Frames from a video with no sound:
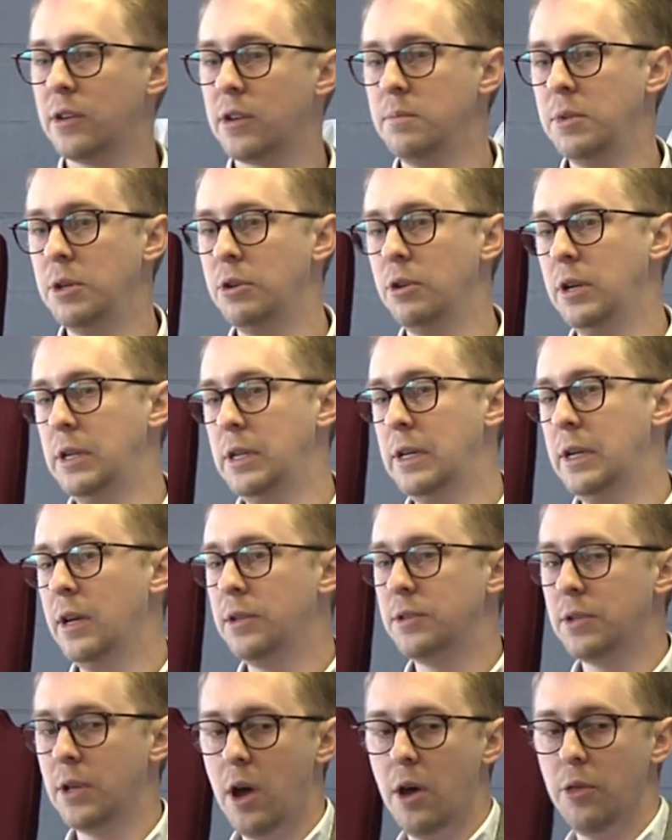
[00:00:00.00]
community
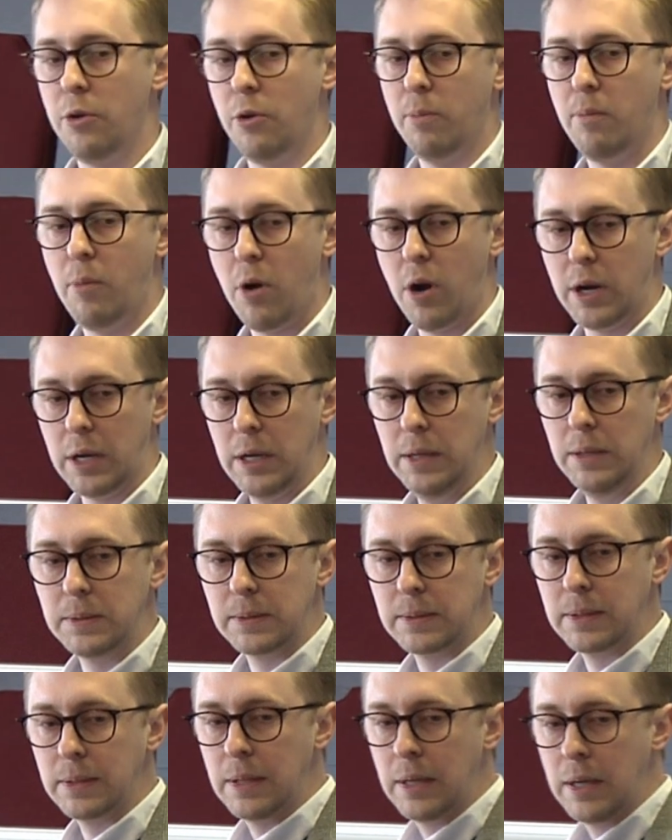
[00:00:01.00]
into other
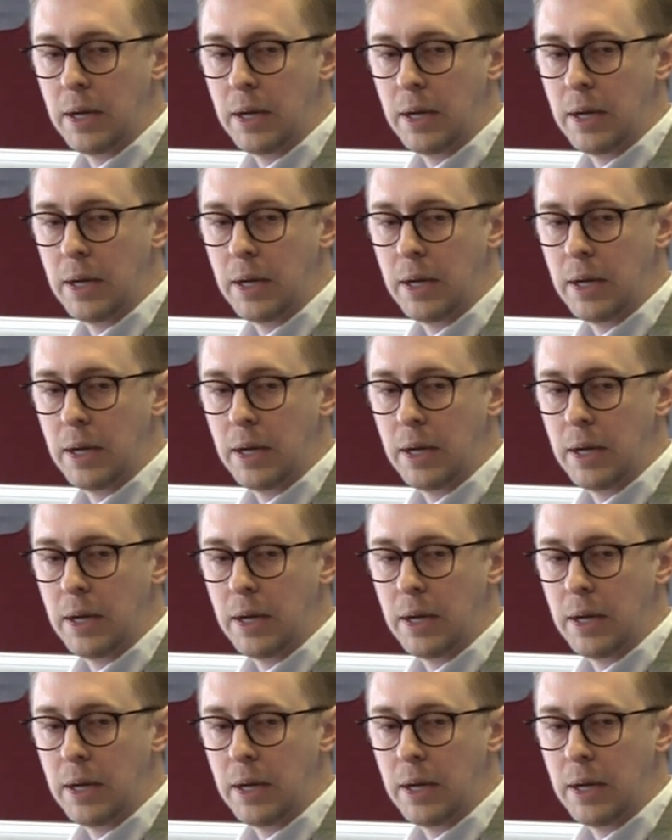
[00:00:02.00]
markets.